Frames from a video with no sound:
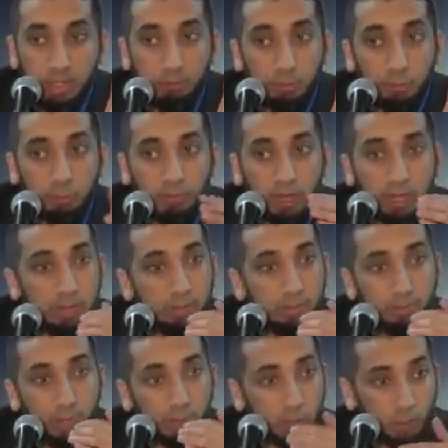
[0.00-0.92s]
If you
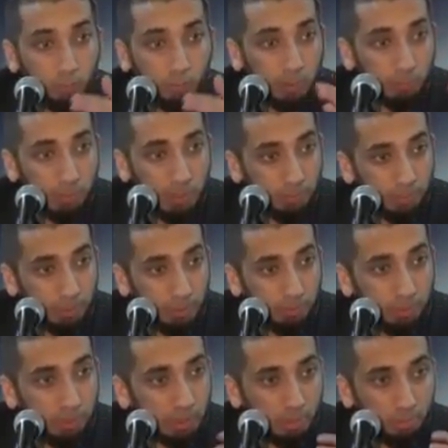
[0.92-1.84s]
find multiple
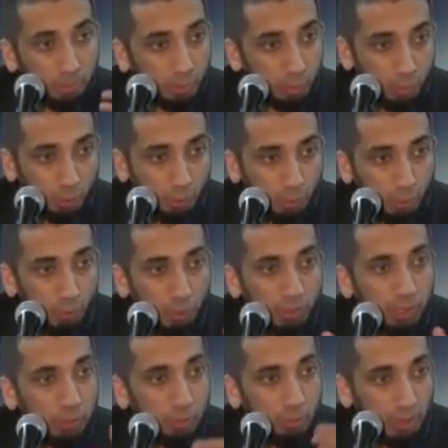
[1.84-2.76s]
people, multiple
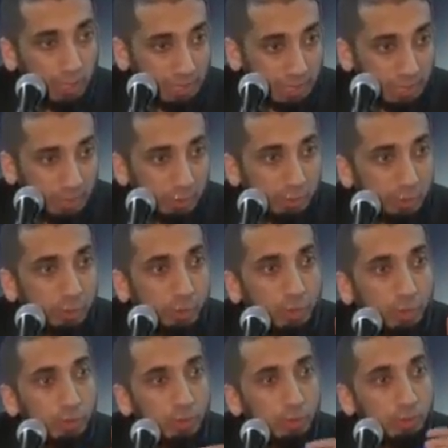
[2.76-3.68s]
shuyukh that you like to listen
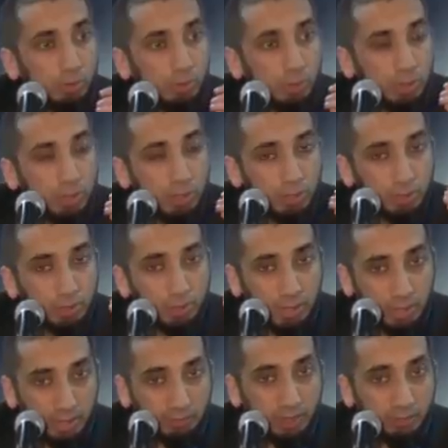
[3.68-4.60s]
to,
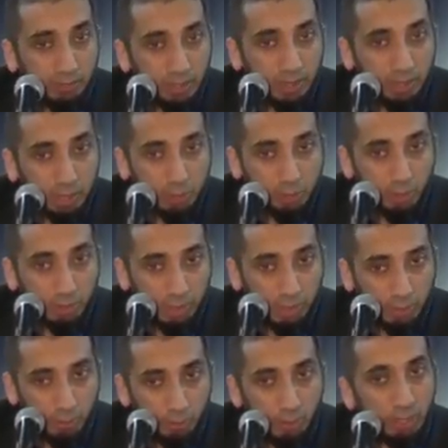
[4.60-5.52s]
that have given a lecture on
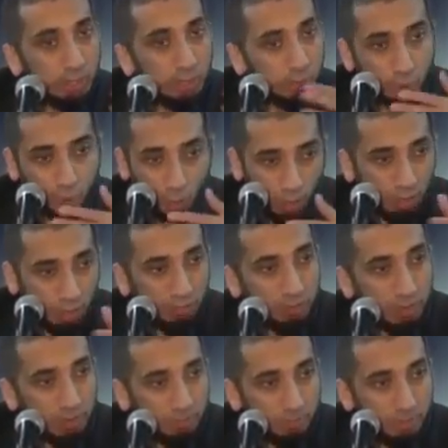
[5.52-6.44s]
that surah, listen to all
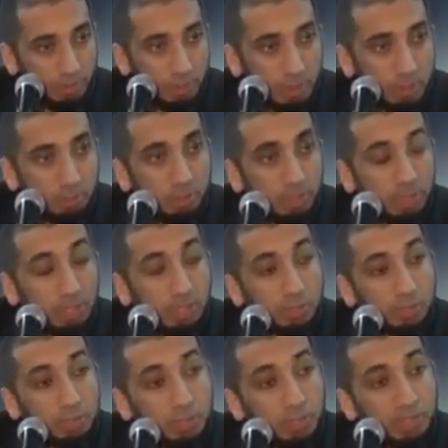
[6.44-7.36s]
of them. But
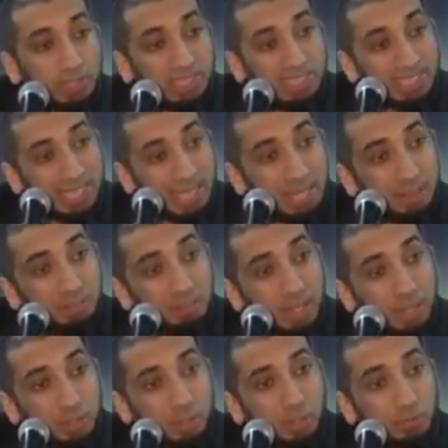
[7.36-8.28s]
listen to the same
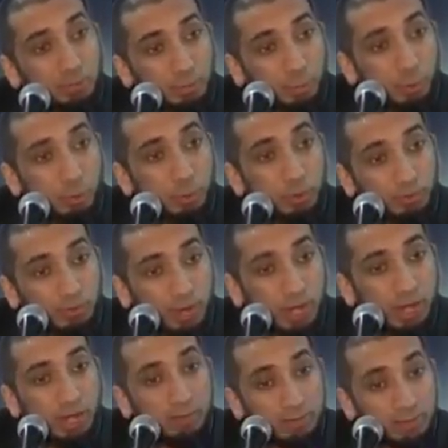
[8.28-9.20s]
lecture 4,
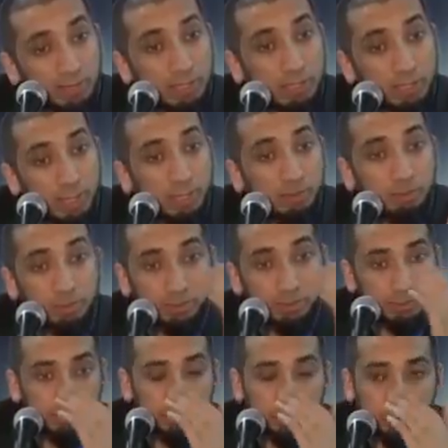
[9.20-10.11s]
5, 6
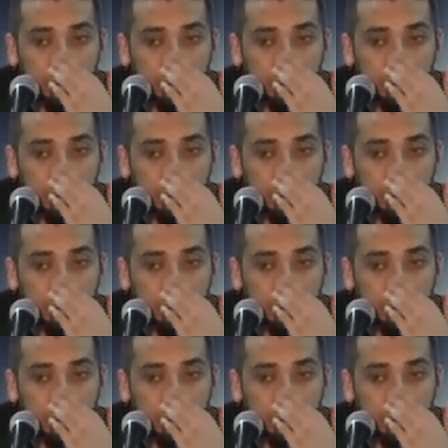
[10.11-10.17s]
times.